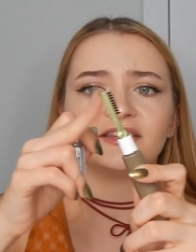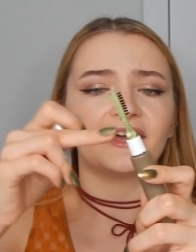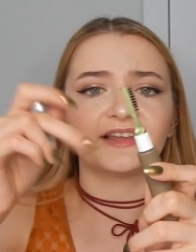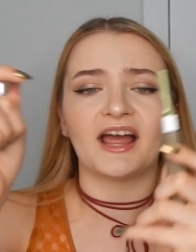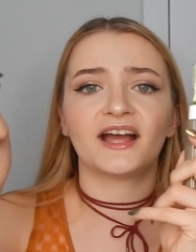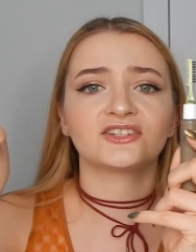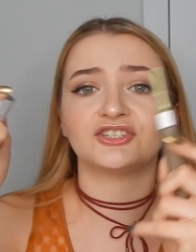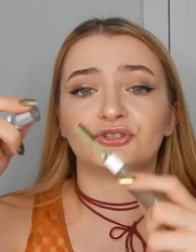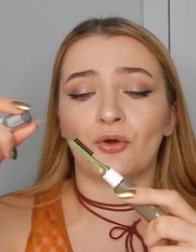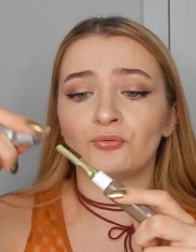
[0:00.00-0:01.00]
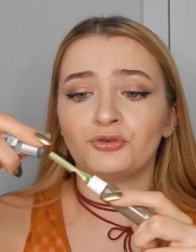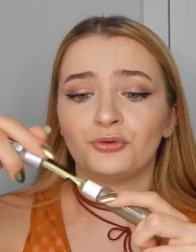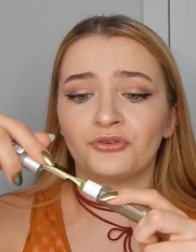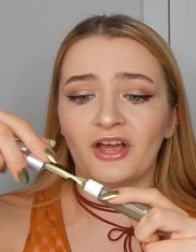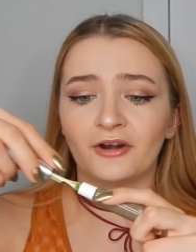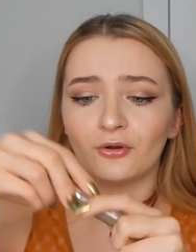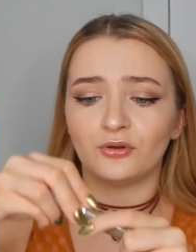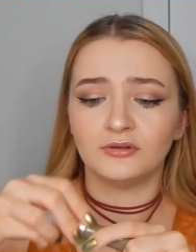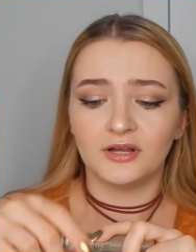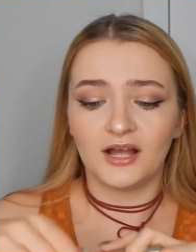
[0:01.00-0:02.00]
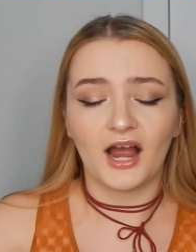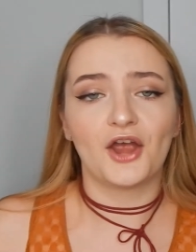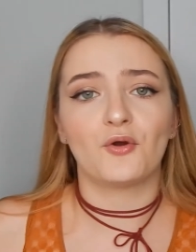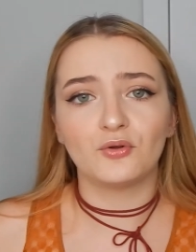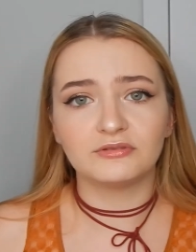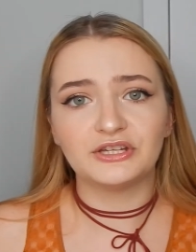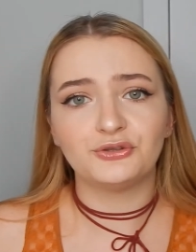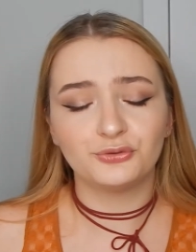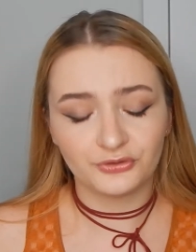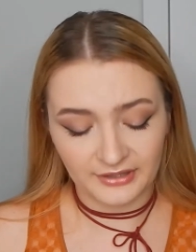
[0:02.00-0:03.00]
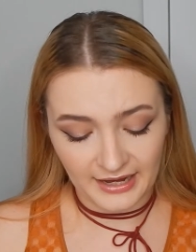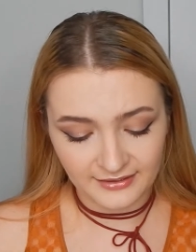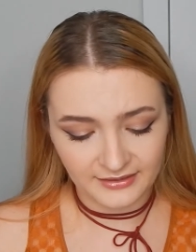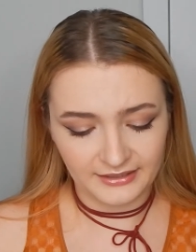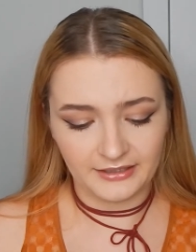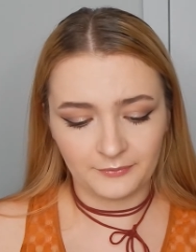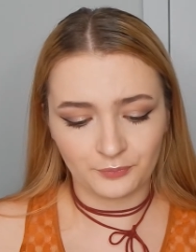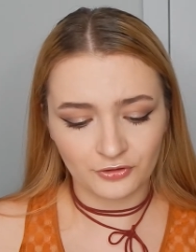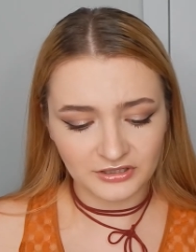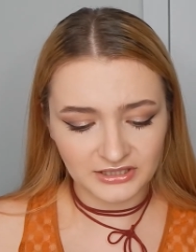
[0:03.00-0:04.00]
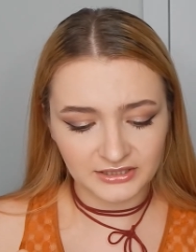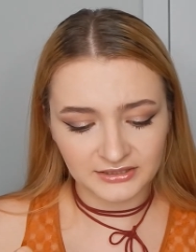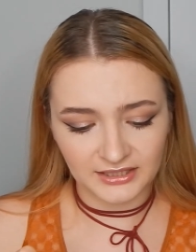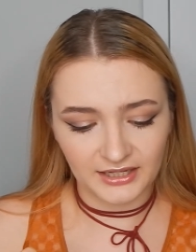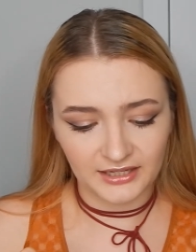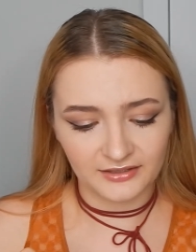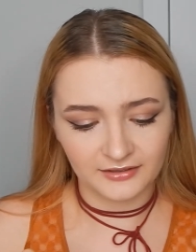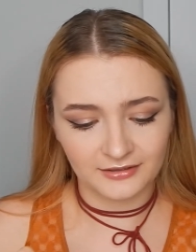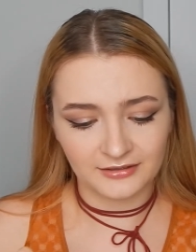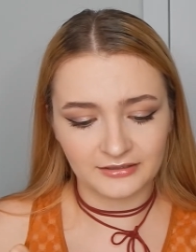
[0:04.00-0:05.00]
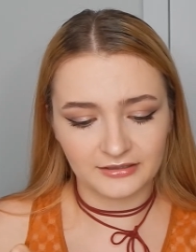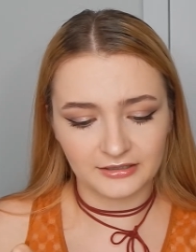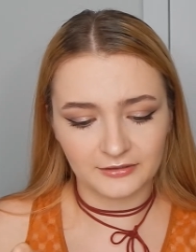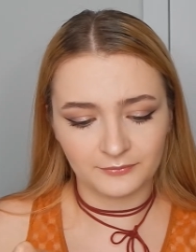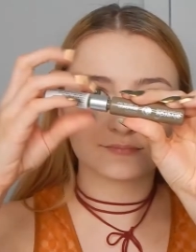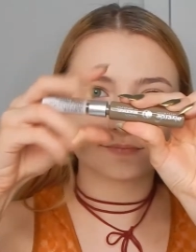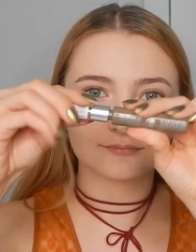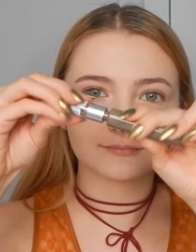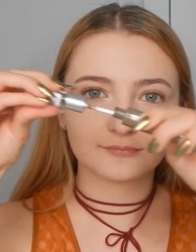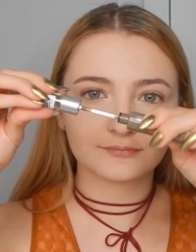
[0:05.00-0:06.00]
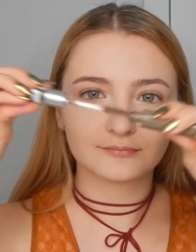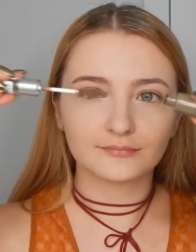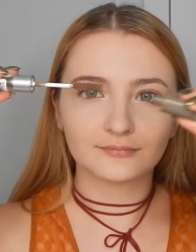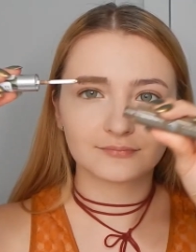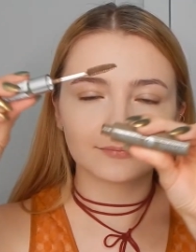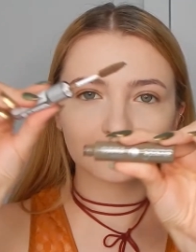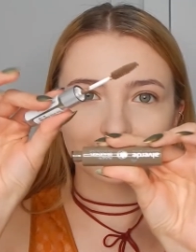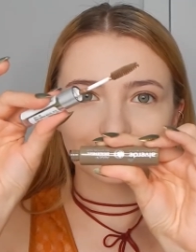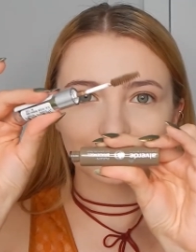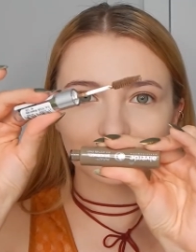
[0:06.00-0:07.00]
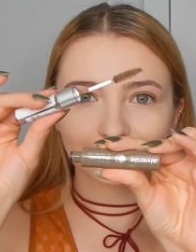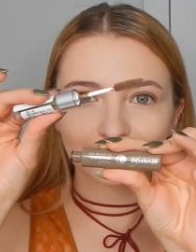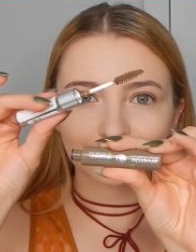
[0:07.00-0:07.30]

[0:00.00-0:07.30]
that I actually don't use at all. I only use like the product and the spoolie that has the product on